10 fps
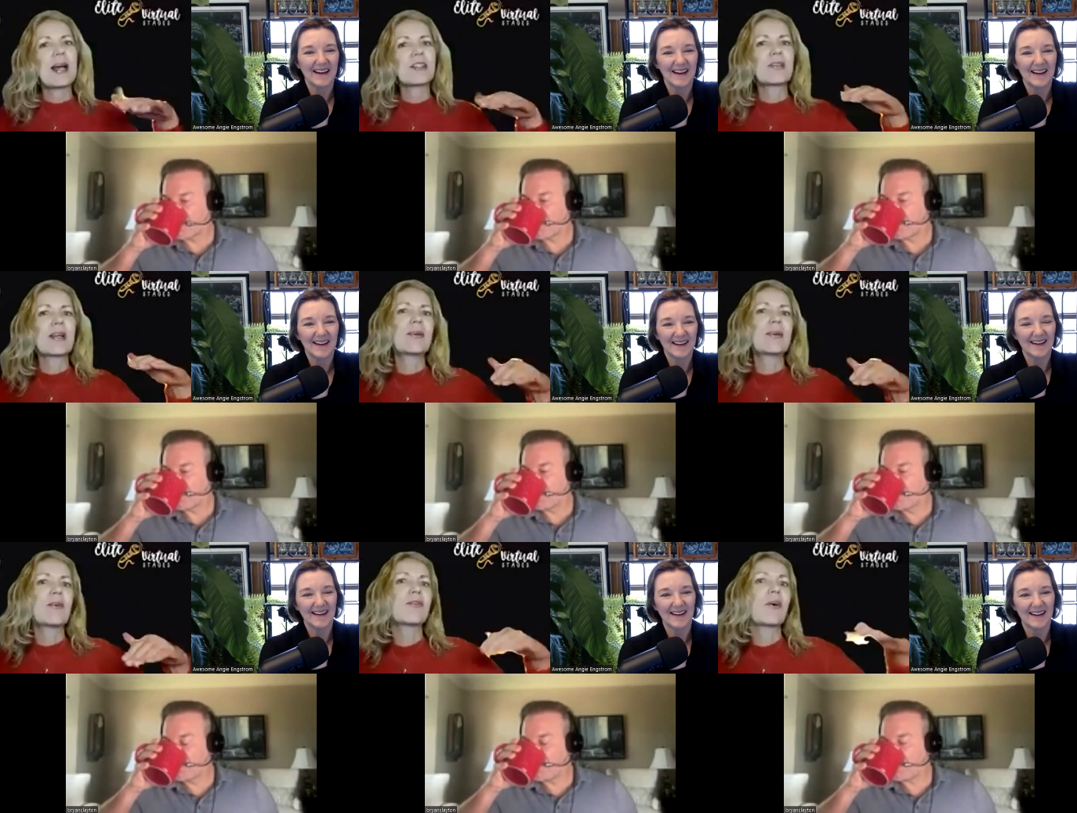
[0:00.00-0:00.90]
Speaker 1: actually
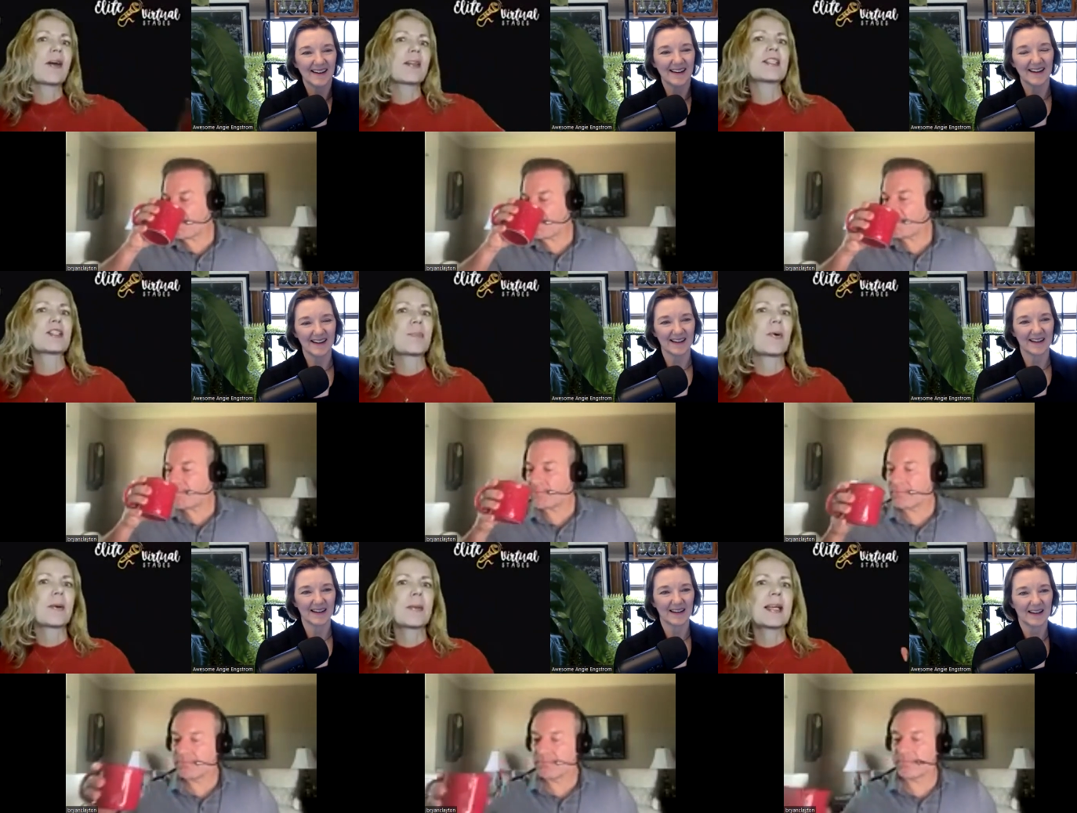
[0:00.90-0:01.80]
you avoid the
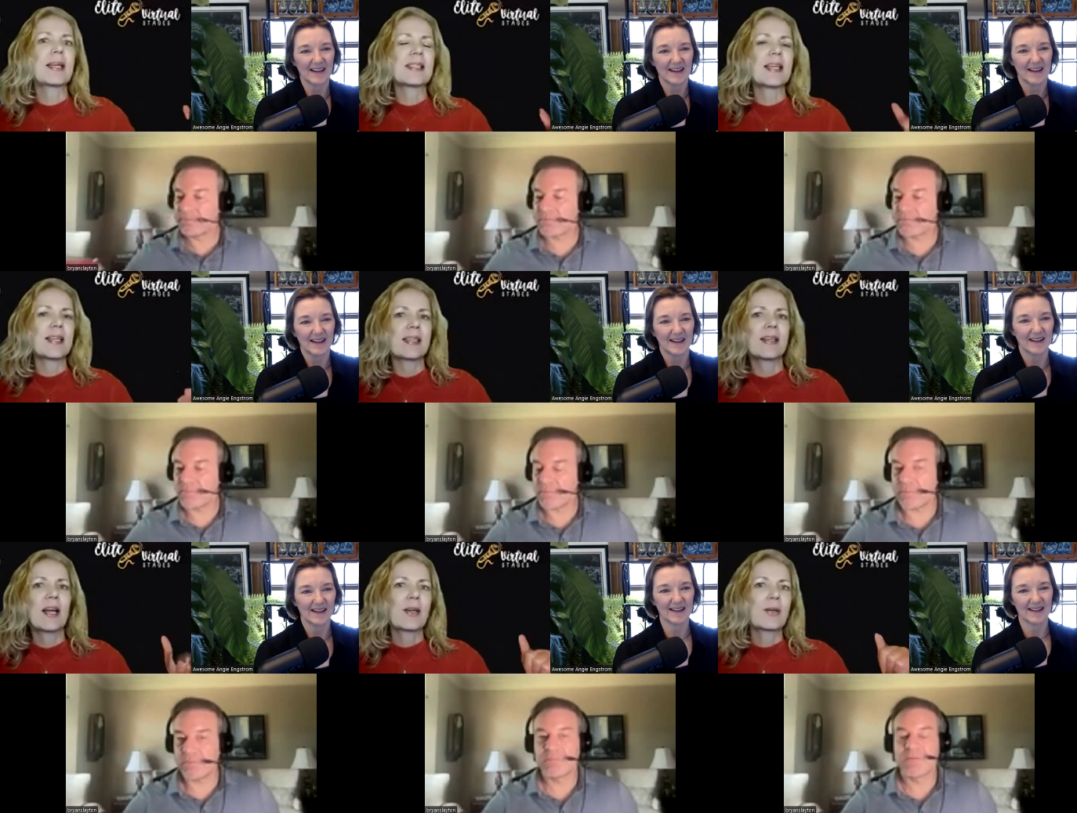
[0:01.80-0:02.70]
disappointment in setting
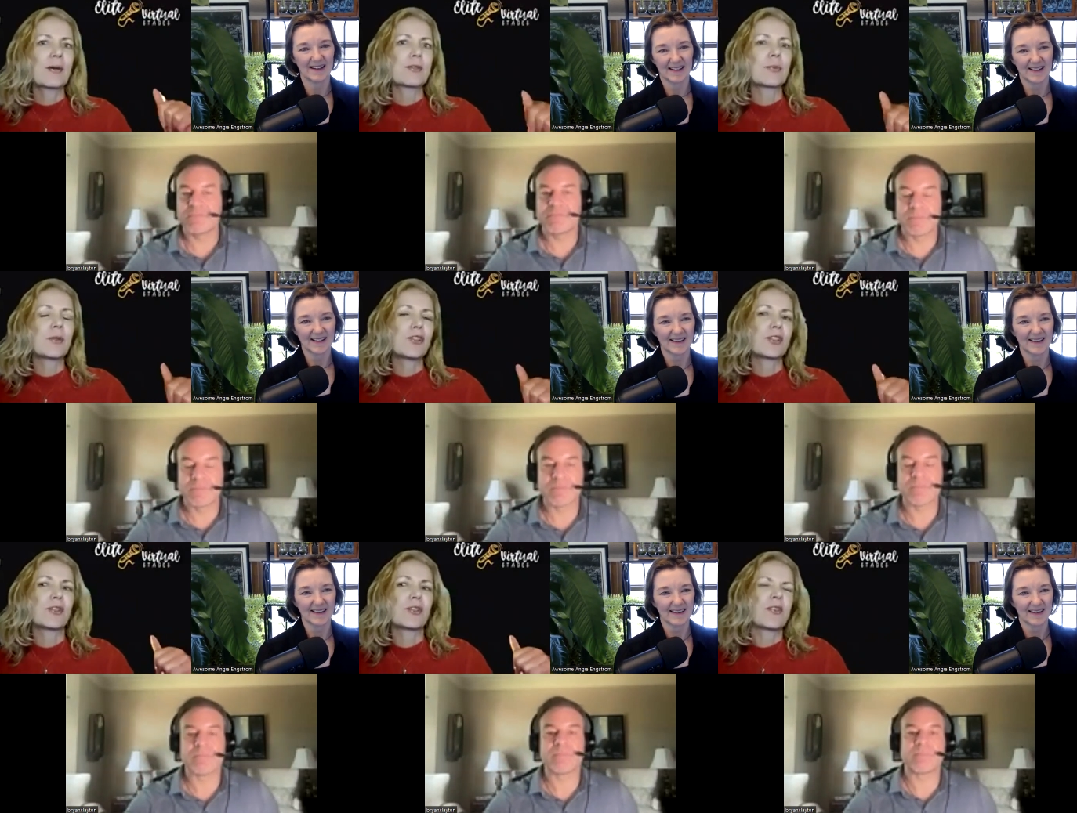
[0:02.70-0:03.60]
goals which are
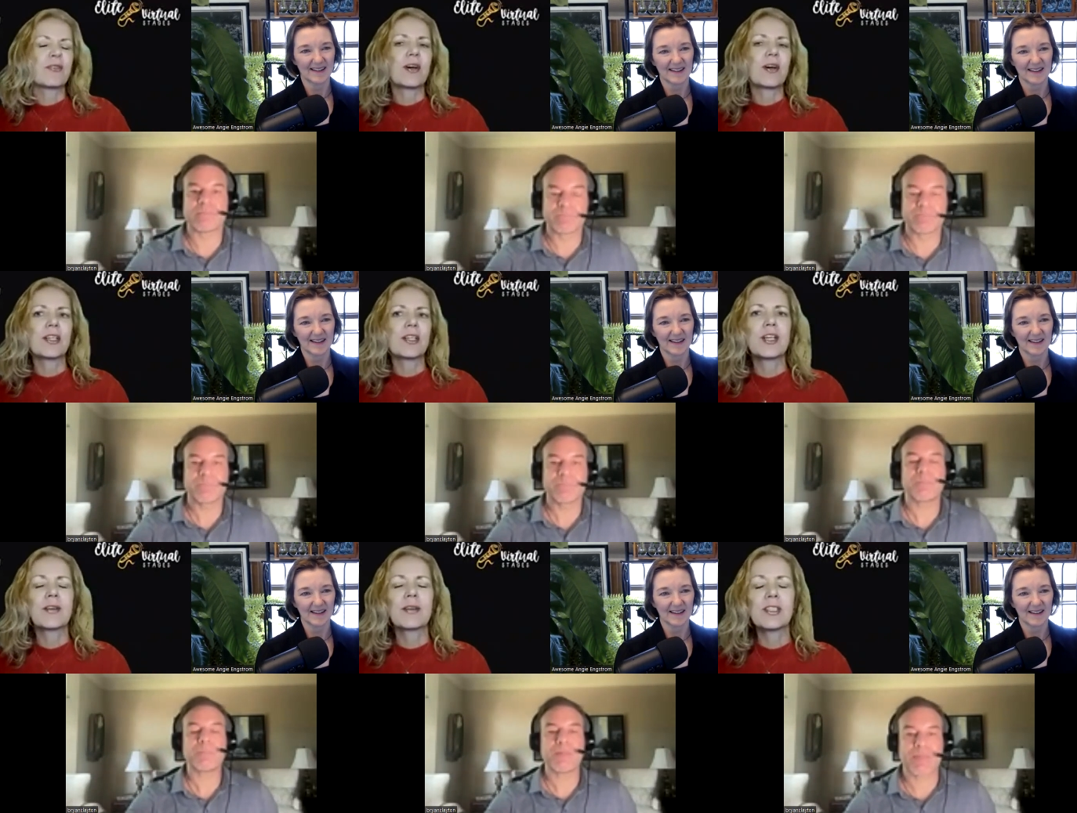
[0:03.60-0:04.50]
sort of
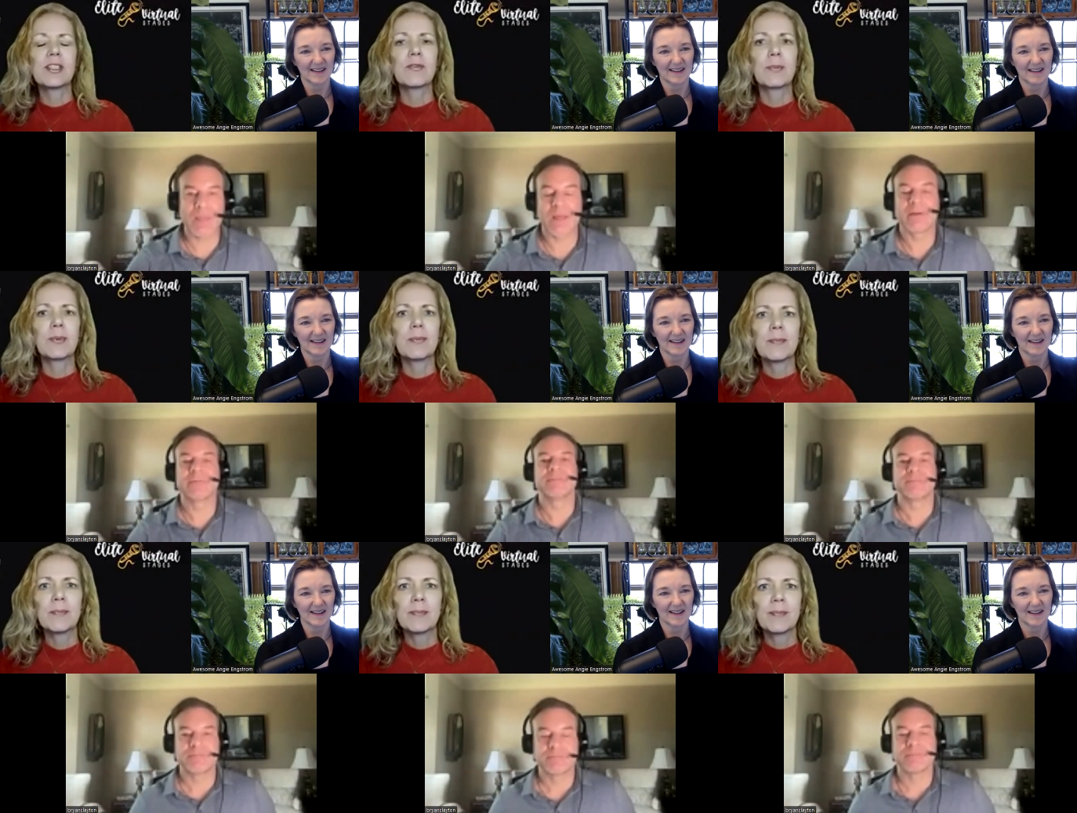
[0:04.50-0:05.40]
unachievable.
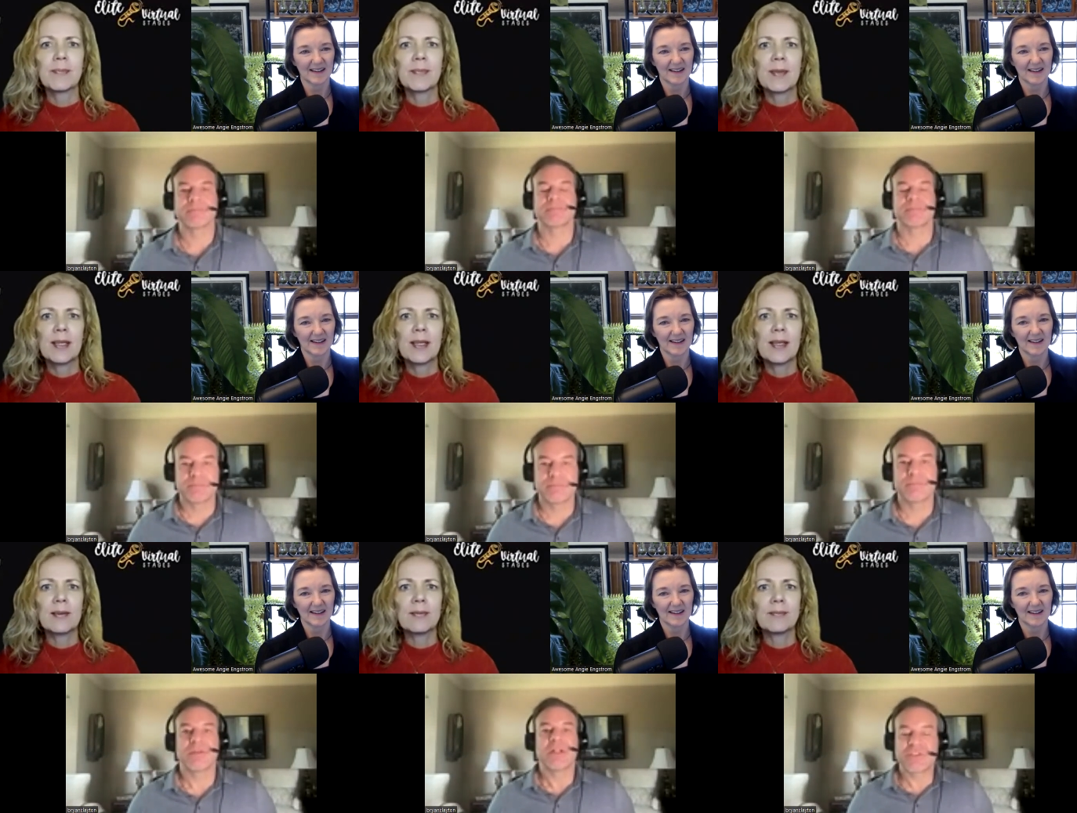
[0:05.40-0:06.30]

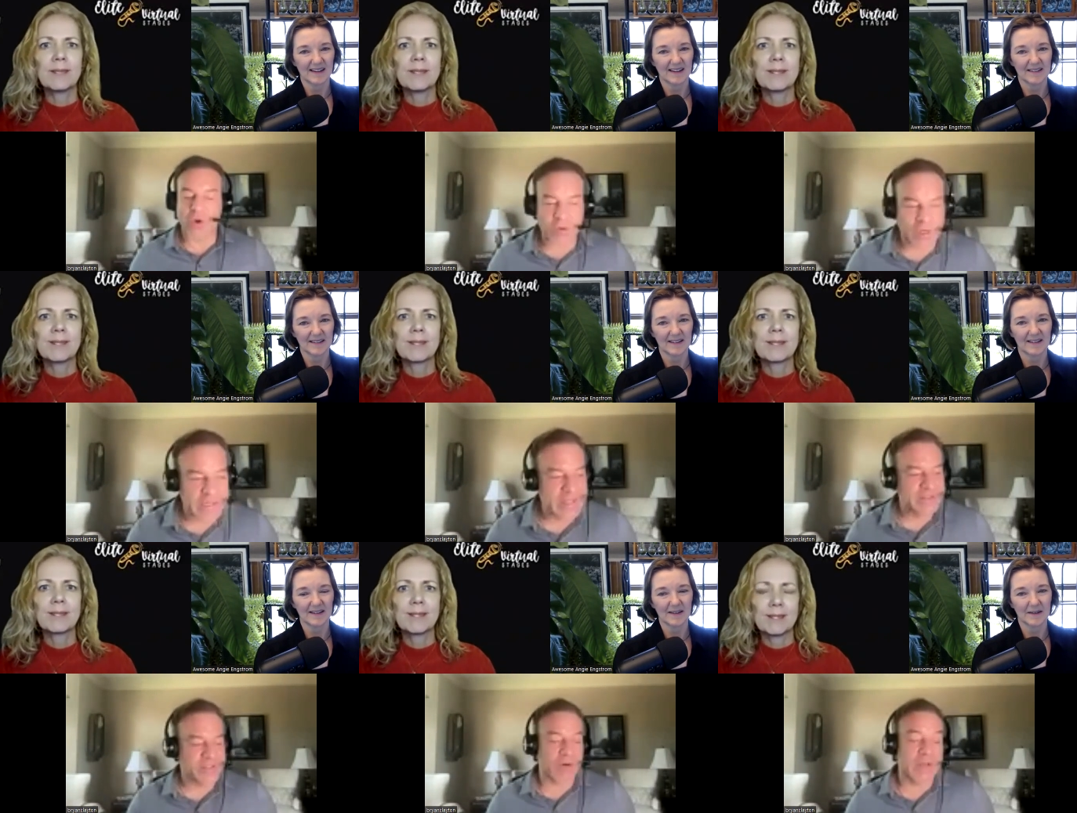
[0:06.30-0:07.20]
Speaker 2: Yeah. Totally,
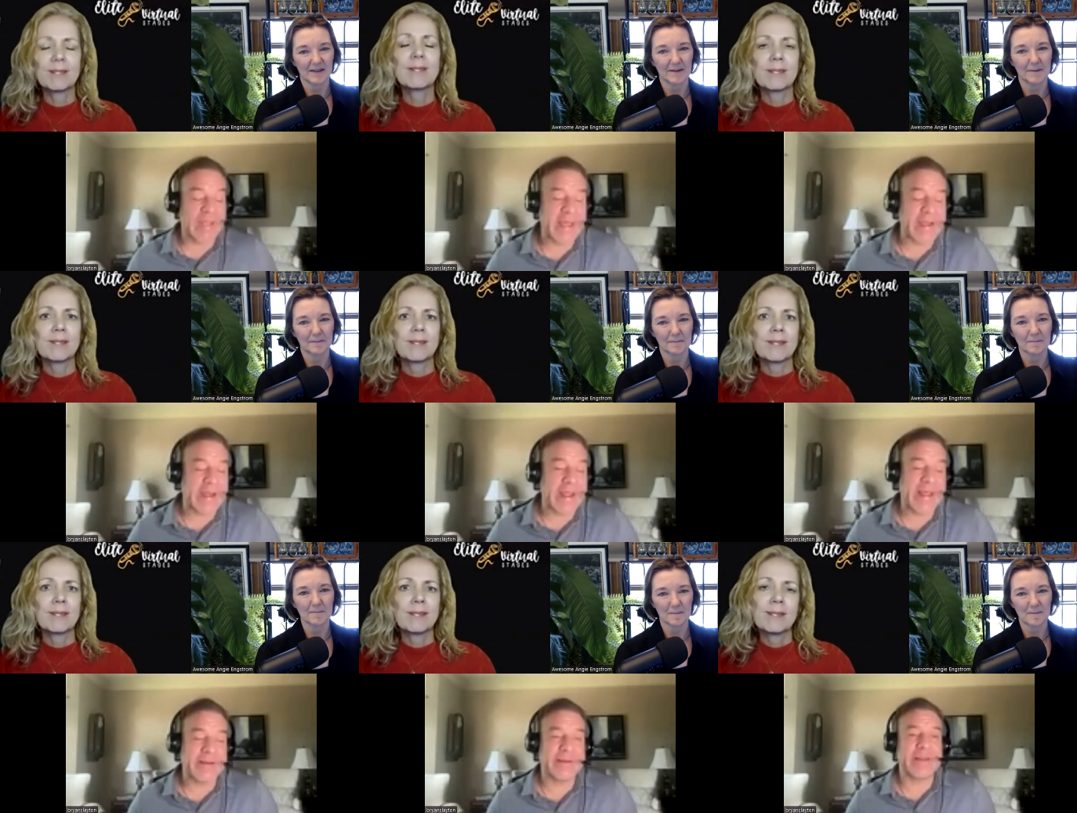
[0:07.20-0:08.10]
totally, and
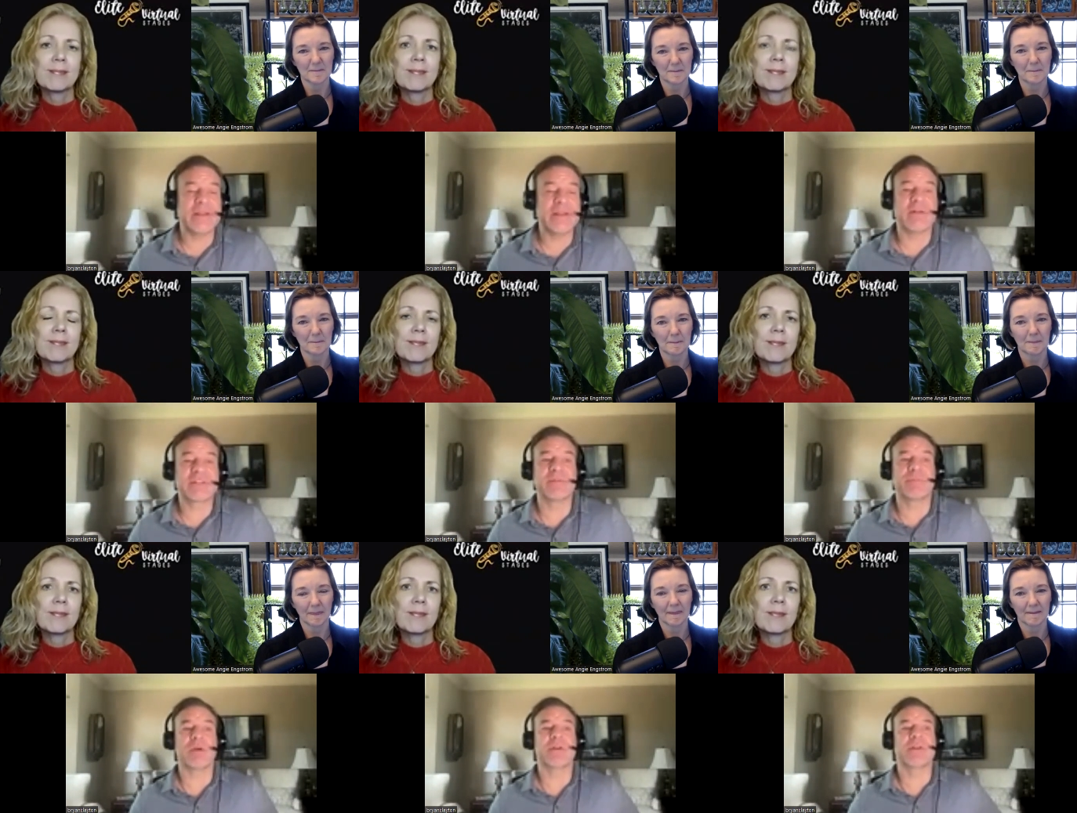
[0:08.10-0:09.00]
and you know it's
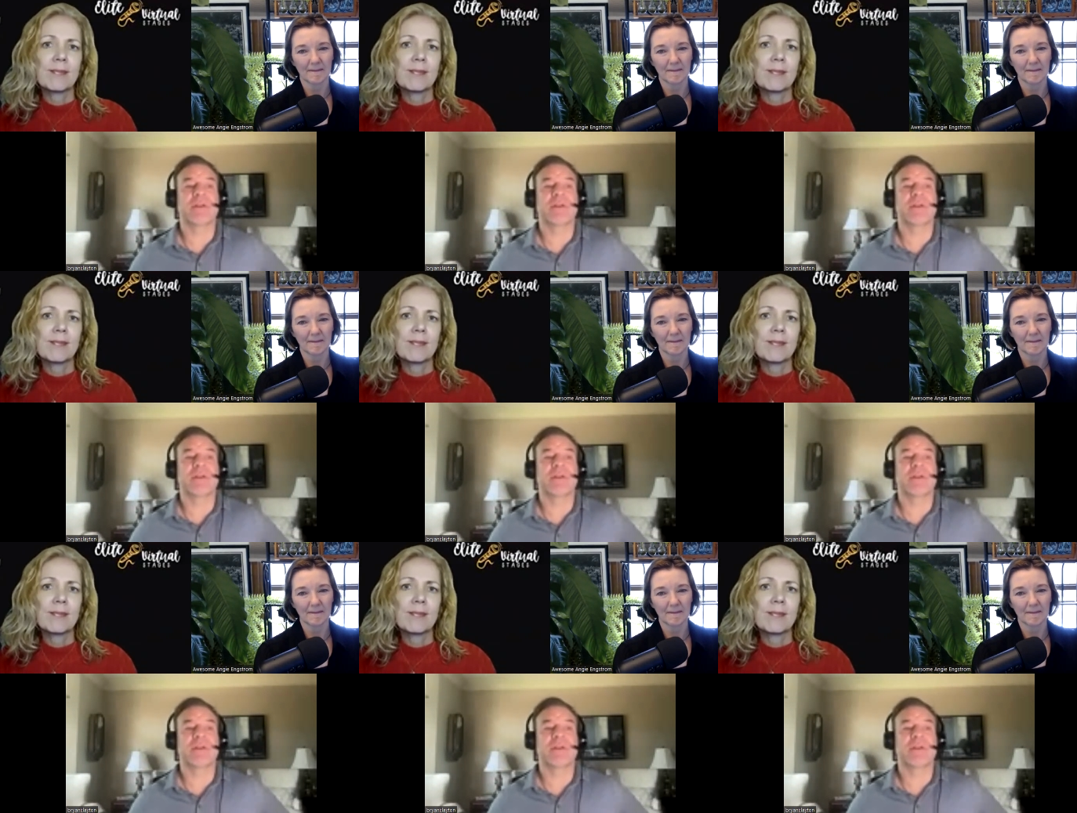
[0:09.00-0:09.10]
important.